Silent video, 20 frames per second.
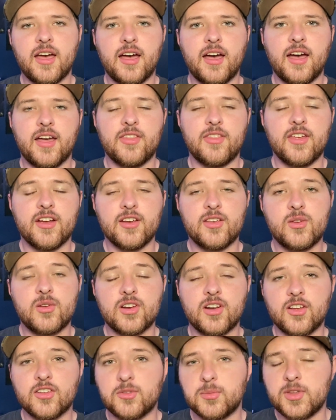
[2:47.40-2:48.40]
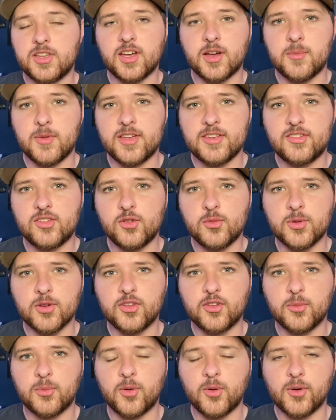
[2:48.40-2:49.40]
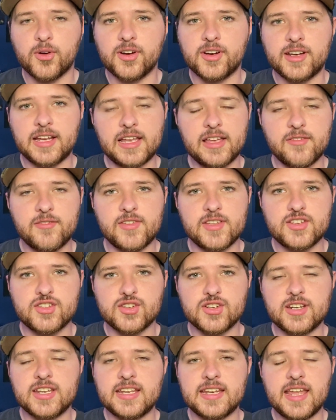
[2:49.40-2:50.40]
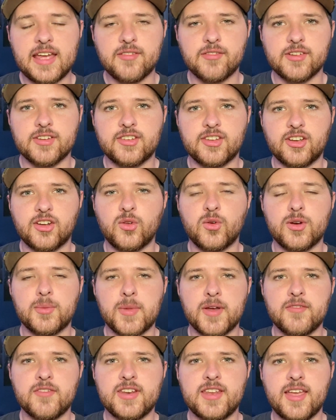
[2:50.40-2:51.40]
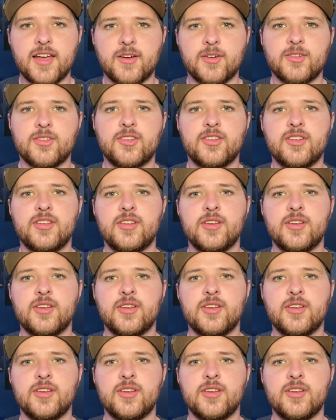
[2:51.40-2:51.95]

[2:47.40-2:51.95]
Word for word: Uh, there you can also become a super supporter and get featured in every single one of my videos.